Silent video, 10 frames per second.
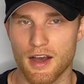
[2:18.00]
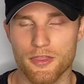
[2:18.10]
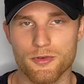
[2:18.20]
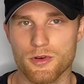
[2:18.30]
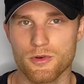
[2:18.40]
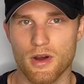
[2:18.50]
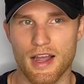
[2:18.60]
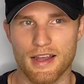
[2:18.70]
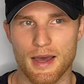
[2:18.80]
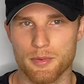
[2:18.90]
through,
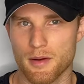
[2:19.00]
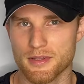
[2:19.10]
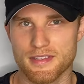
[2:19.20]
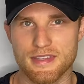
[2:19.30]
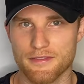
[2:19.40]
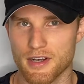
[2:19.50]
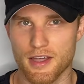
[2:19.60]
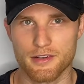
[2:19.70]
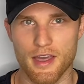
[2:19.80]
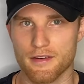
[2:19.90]
I got probably
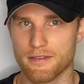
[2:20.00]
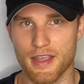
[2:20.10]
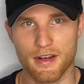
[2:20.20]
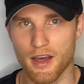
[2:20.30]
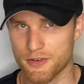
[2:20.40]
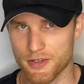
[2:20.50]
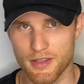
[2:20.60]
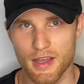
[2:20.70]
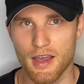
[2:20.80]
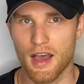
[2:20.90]
700 out of 800
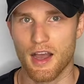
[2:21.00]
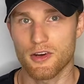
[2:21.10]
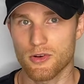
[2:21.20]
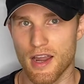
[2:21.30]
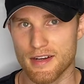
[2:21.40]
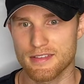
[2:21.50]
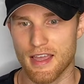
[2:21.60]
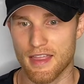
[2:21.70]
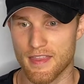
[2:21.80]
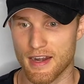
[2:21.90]
correct,
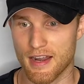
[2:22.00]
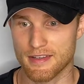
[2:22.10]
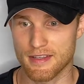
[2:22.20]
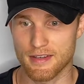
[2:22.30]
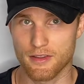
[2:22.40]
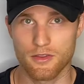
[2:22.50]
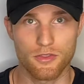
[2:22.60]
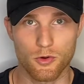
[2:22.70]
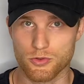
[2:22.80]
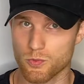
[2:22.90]
and then I did
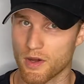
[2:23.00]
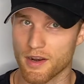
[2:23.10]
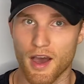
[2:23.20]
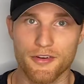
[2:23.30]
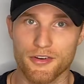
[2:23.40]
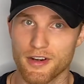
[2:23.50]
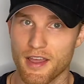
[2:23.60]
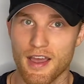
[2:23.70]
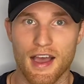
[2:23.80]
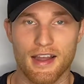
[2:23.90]
those 100
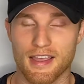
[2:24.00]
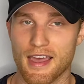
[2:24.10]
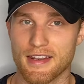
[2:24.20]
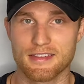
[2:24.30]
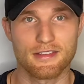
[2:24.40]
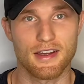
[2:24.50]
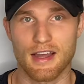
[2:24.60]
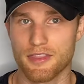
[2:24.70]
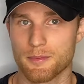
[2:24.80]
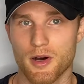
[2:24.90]
again until I
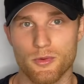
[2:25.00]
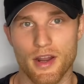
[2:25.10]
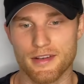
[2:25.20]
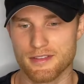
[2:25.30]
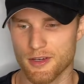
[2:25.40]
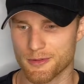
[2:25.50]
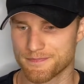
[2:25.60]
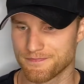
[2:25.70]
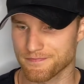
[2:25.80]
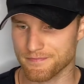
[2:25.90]
got them all right. So
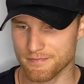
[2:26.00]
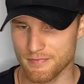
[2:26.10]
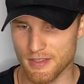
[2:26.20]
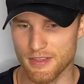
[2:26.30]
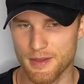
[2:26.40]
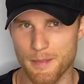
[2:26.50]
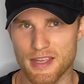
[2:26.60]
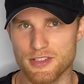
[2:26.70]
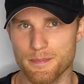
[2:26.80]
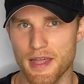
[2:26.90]
the
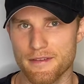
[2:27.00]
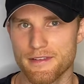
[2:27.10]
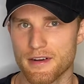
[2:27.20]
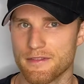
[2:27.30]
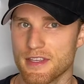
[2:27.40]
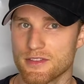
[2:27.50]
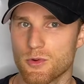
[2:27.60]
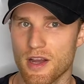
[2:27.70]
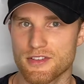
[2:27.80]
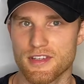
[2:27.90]
major benefit of these
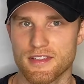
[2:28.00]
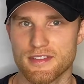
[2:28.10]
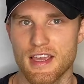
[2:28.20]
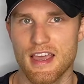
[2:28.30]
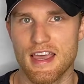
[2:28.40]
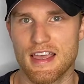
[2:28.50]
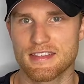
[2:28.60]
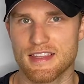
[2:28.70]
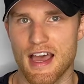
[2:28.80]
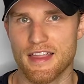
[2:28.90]
questions
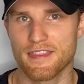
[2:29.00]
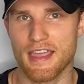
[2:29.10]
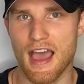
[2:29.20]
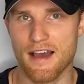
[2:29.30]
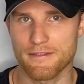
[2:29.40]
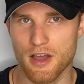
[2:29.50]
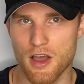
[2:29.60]
is that they have